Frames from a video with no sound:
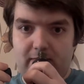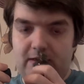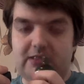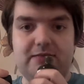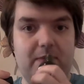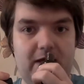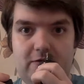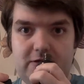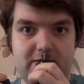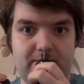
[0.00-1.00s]

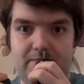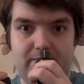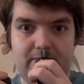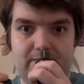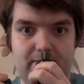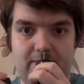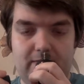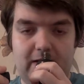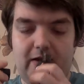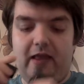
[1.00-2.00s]
smells
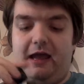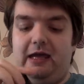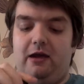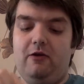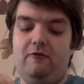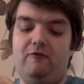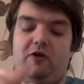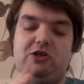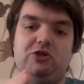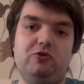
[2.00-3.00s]
like
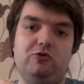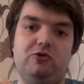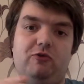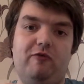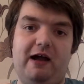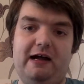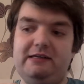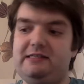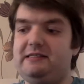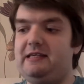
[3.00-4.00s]
fresh cut
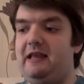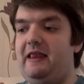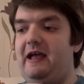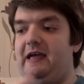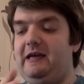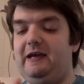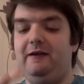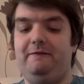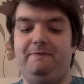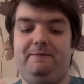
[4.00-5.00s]
grass, like
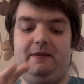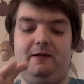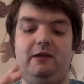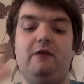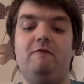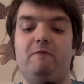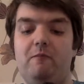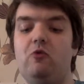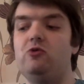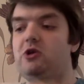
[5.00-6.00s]
you've mowed